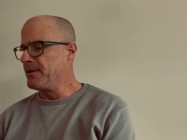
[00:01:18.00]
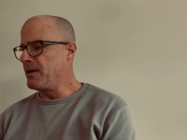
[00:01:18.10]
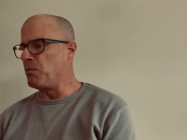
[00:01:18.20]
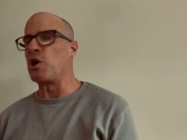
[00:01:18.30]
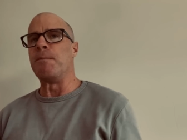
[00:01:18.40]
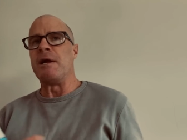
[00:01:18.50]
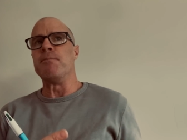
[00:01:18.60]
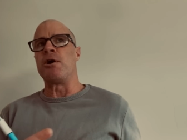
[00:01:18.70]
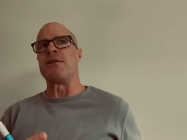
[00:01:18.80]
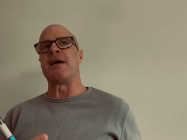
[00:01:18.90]
what I mean
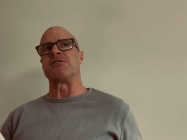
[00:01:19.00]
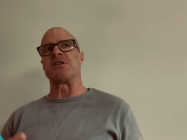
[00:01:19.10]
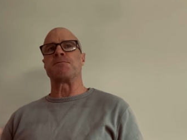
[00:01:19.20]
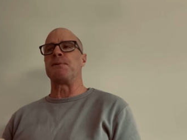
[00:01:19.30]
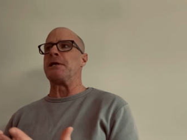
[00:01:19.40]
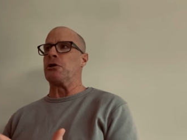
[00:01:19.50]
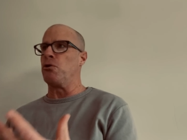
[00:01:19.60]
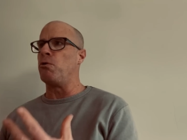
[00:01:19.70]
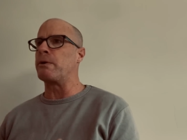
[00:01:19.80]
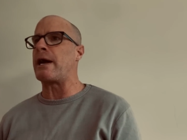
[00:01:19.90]
by that, just being
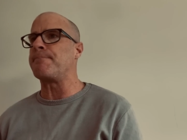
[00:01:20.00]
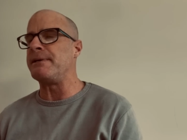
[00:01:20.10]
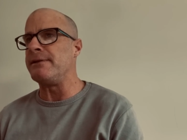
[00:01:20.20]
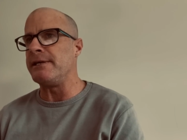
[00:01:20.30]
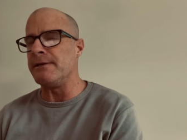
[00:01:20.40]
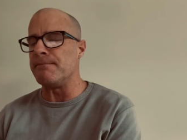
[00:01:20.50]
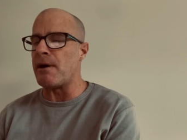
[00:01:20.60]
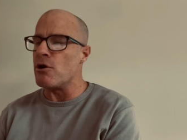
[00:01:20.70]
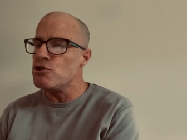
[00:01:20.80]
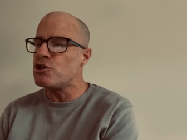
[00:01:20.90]
caught up in the
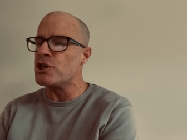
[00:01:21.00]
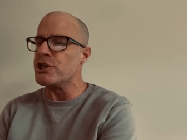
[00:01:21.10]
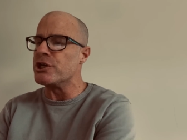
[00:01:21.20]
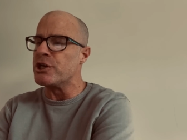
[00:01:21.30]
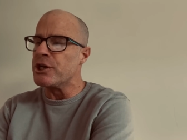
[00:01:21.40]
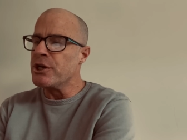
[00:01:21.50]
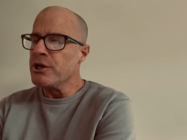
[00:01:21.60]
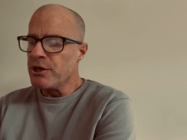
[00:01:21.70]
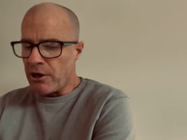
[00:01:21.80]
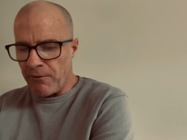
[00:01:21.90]
emotion
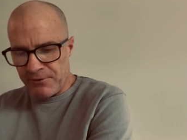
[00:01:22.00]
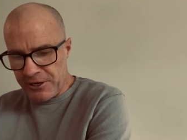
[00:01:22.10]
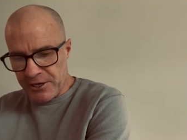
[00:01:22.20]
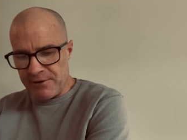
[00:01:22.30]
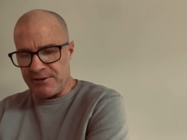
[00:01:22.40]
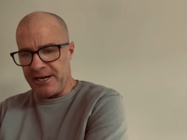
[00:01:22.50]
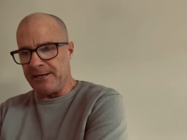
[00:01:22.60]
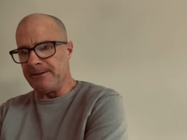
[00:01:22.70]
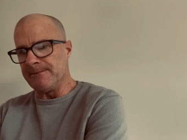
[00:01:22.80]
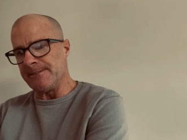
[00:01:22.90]
of the
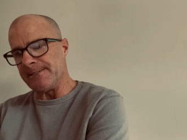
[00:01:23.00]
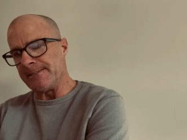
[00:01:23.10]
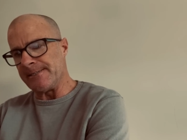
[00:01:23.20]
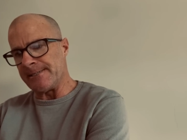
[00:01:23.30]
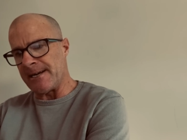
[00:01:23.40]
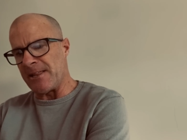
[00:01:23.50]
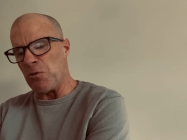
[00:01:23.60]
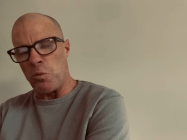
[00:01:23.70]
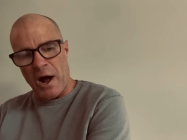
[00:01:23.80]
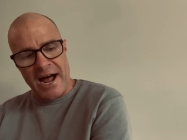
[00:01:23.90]
evening, the
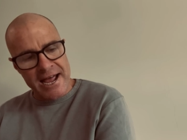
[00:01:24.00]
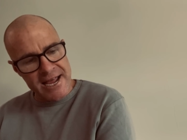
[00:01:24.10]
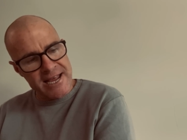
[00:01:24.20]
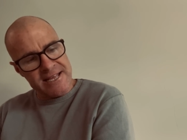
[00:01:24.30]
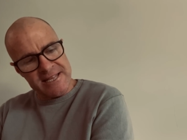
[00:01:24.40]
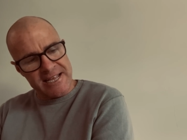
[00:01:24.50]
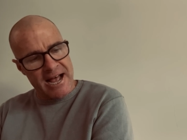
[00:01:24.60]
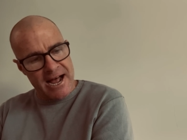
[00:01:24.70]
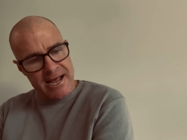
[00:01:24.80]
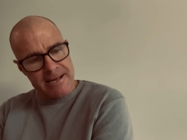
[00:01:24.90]
way the
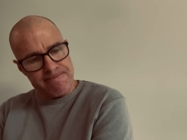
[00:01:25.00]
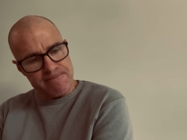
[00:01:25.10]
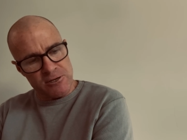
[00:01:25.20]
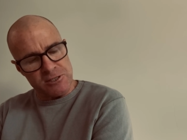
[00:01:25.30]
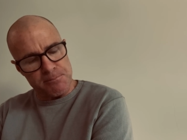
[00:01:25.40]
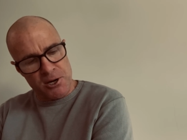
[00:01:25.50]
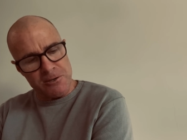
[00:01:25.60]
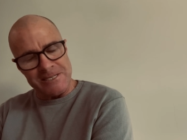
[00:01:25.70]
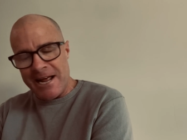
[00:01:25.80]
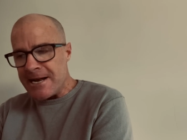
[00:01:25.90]
game, I
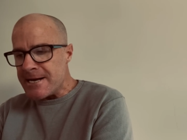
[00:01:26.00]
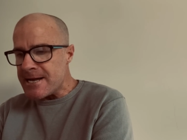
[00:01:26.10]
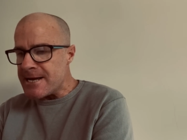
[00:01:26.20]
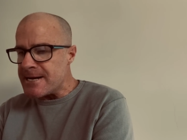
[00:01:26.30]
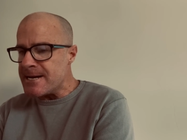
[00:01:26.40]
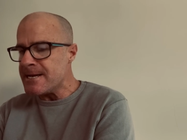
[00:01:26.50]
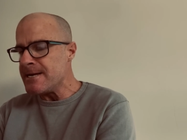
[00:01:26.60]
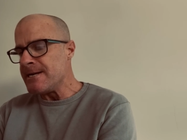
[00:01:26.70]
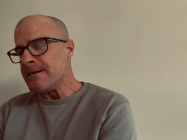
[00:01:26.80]
suppose, ended,